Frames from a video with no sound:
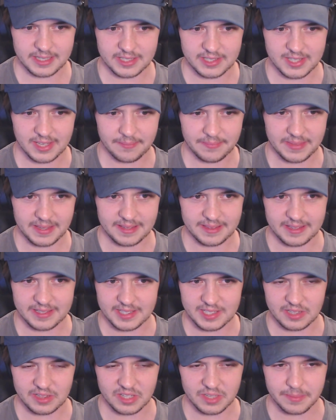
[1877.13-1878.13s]
to something
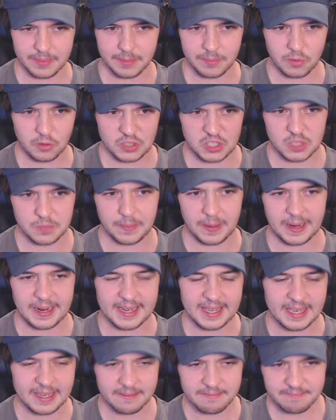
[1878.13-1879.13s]
that's a little bit more
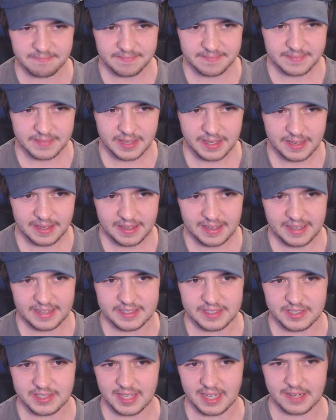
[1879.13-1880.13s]
spunky
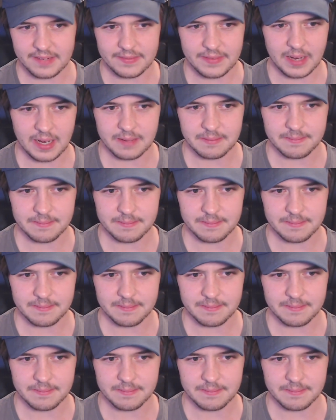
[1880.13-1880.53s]
instead of I